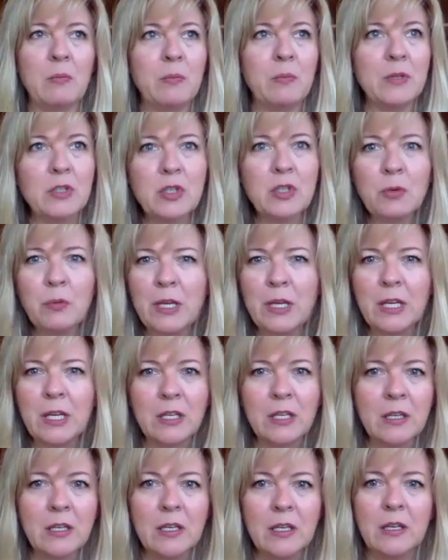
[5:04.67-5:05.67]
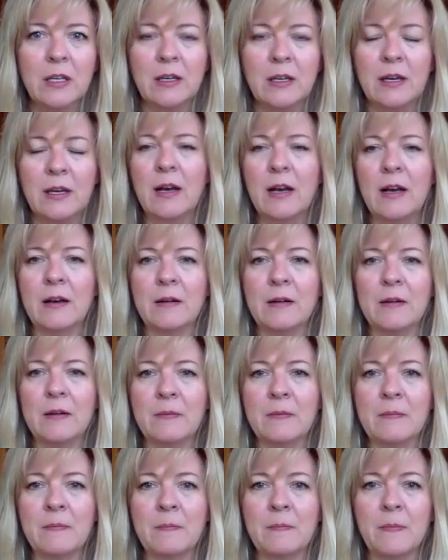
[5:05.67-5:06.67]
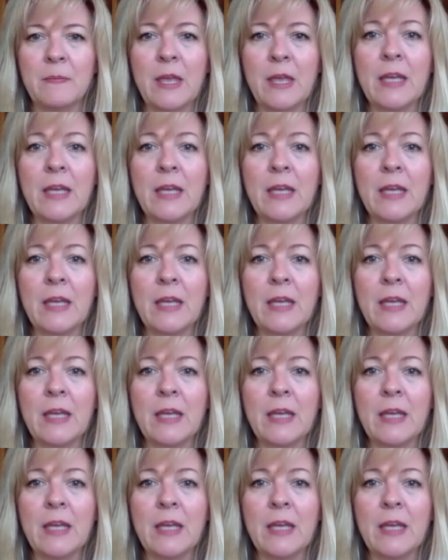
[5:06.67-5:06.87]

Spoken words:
between an